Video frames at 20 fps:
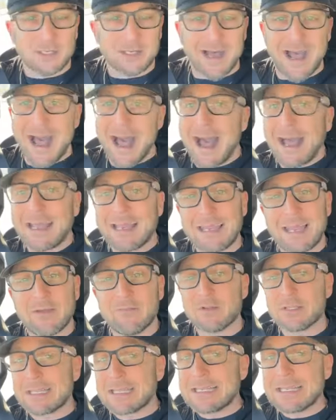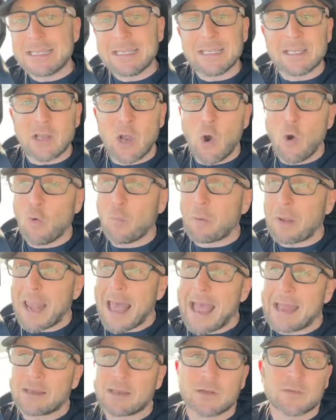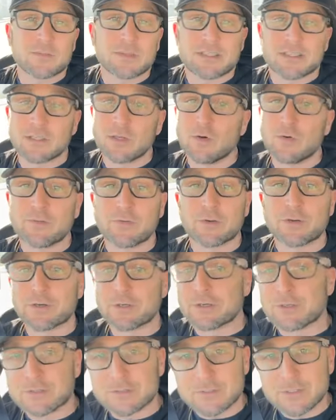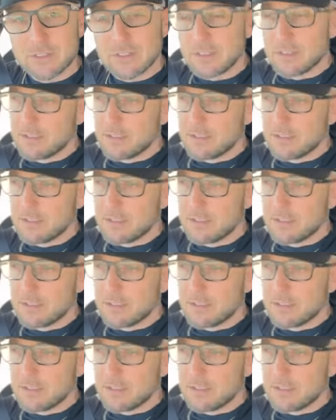high level elite gold, platinum, silver,